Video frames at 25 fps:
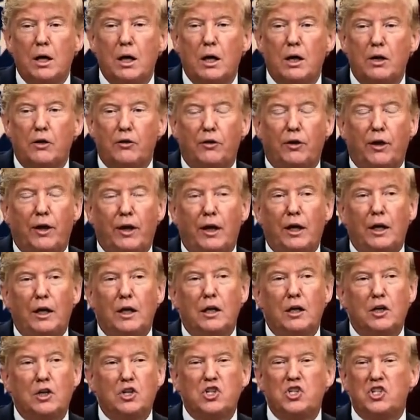is
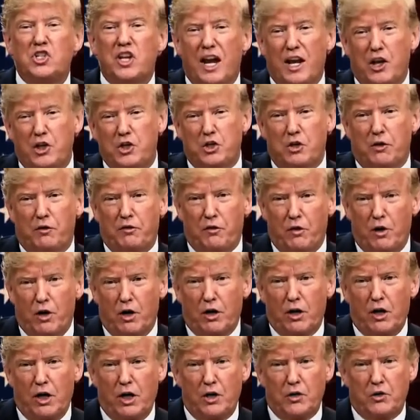a disaster for
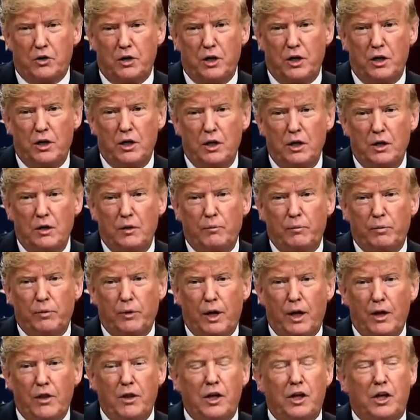our country.
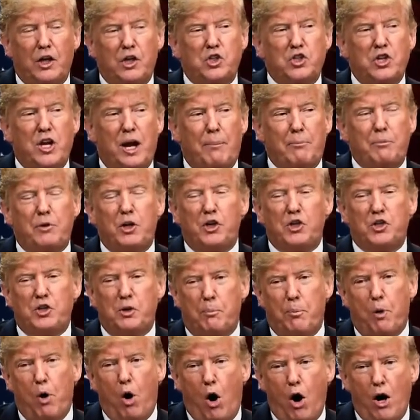I think it's kept us
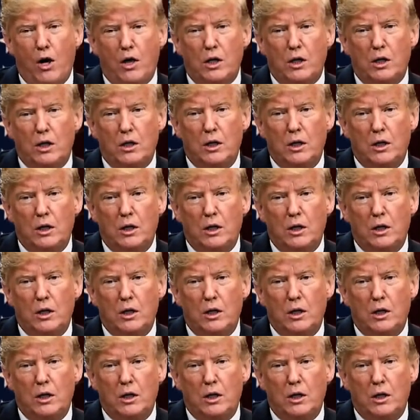apart.